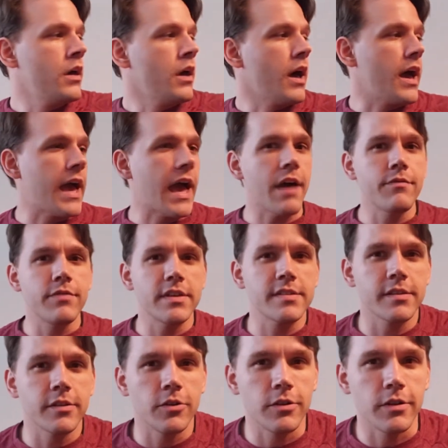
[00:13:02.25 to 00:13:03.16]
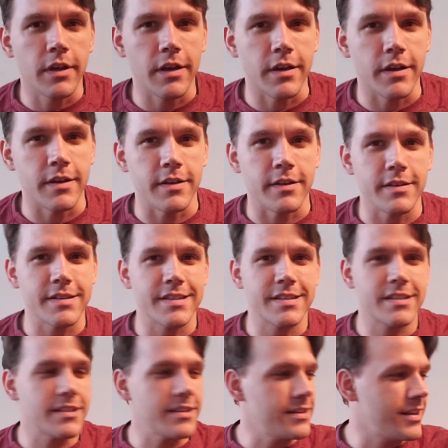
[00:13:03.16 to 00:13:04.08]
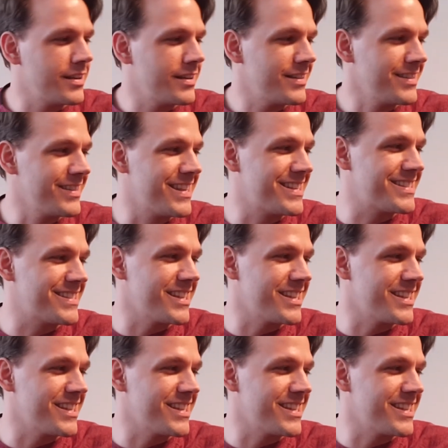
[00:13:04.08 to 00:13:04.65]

I have this little this